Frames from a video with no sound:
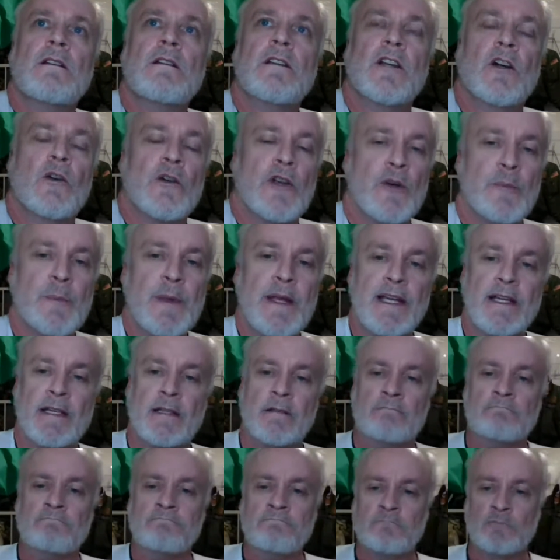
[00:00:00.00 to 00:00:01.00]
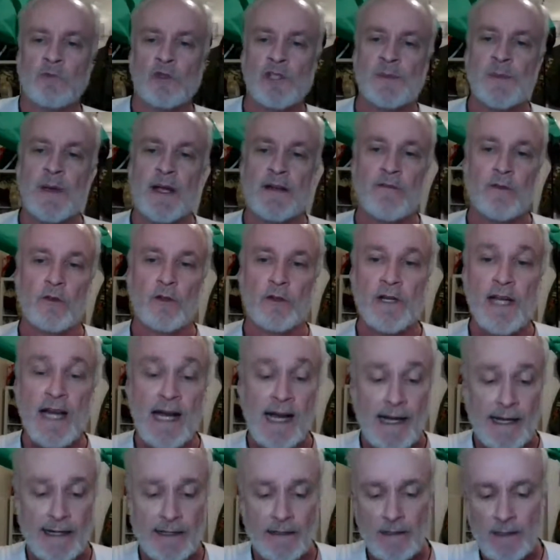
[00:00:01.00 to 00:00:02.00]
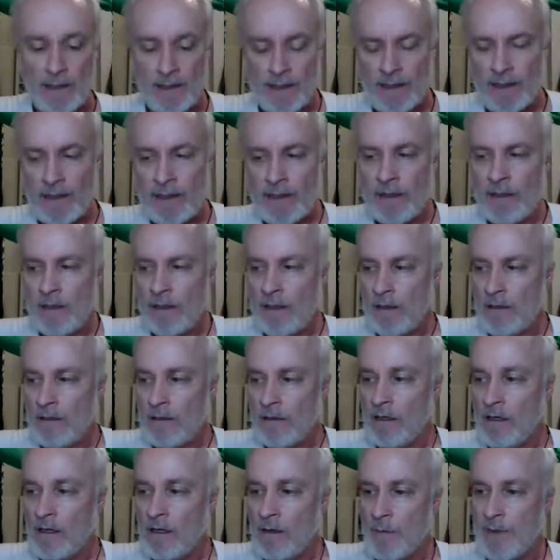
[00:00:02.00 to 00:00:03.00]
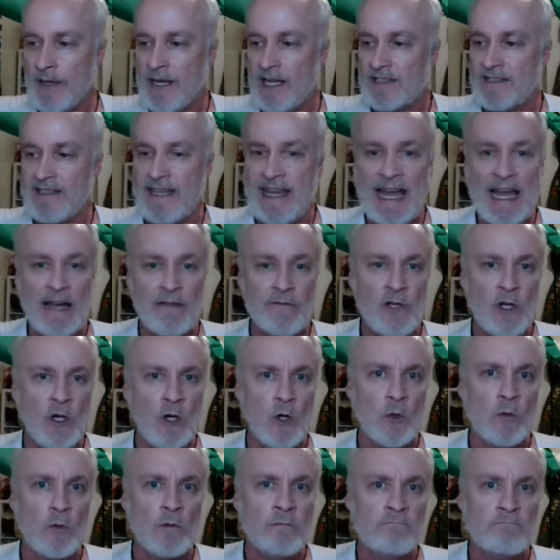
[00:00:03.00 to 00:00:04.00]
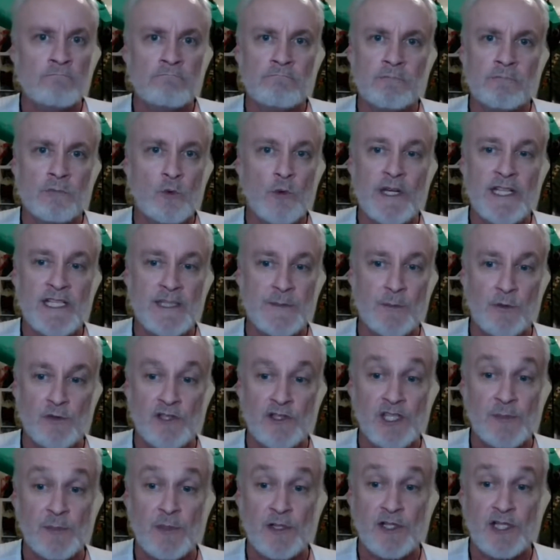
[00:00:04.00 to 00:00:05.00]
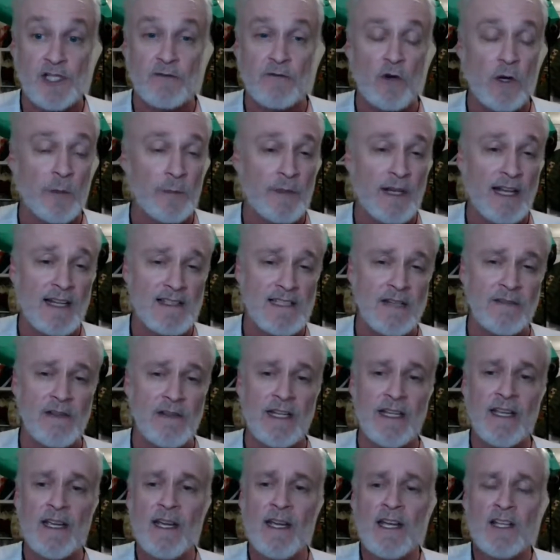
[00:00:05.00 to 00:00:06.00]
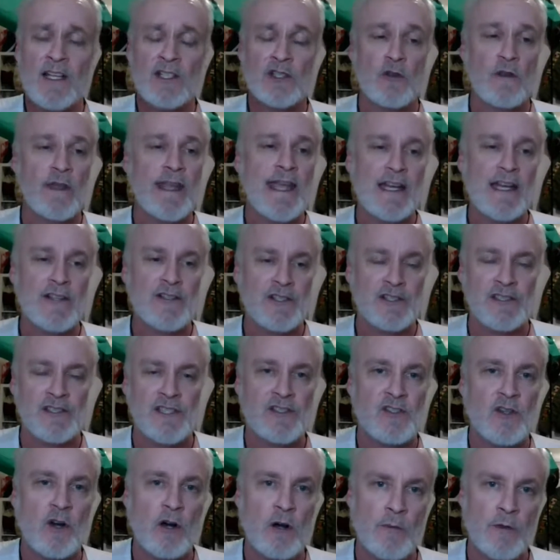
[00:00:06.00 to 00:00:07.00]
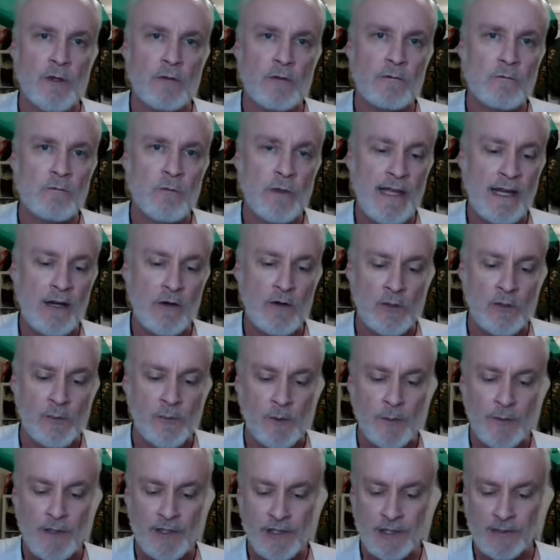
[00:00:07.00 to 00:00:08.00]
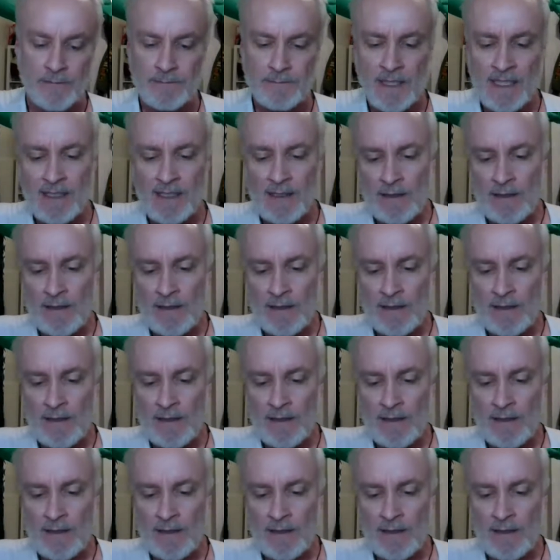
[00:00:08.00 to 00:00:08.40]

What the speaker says: you're being respectful or not, because they have no reasonable suspicion of criminal activity, so they can't just disarm you without your permission.